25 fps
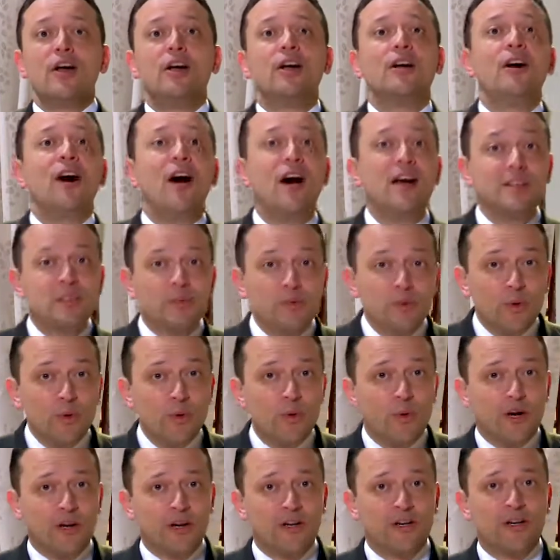Gospel
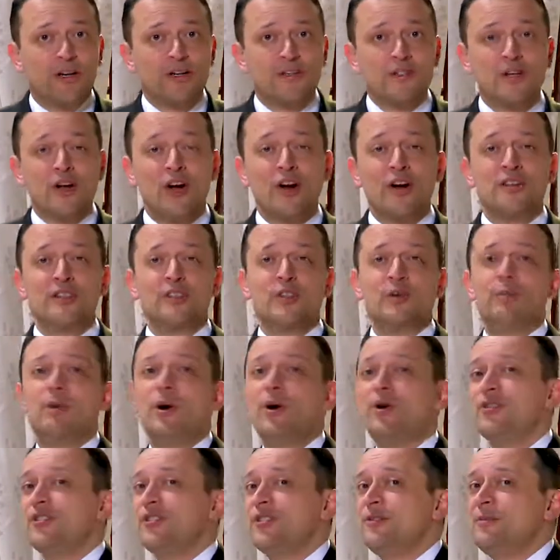workers are
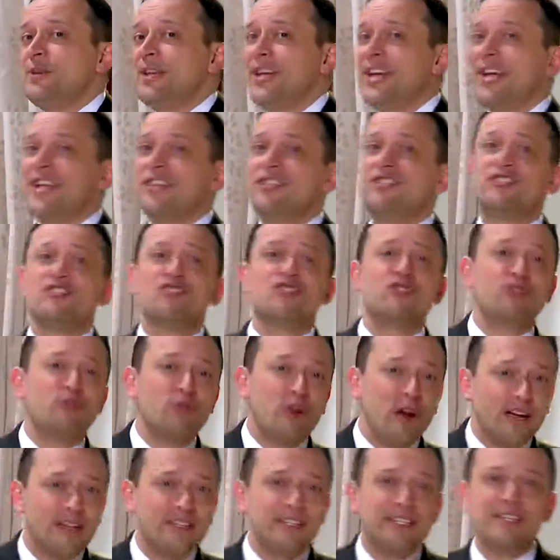supposed to be
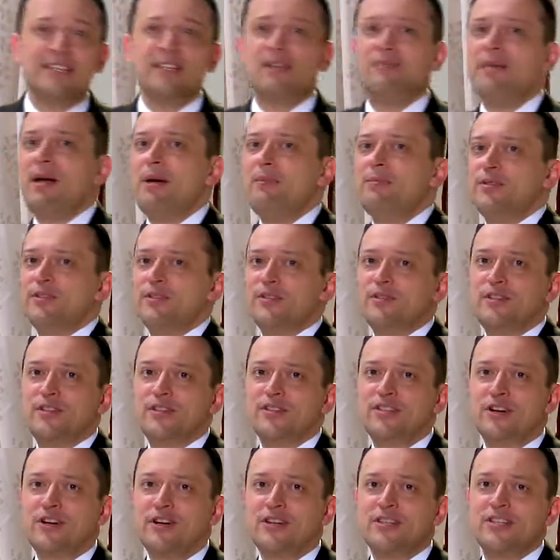instructing the members of the
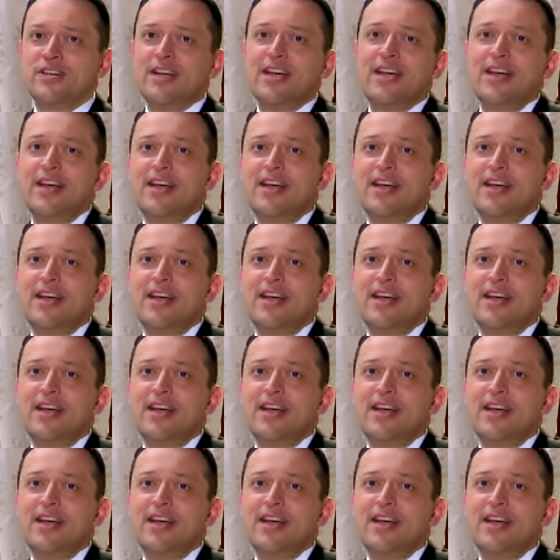church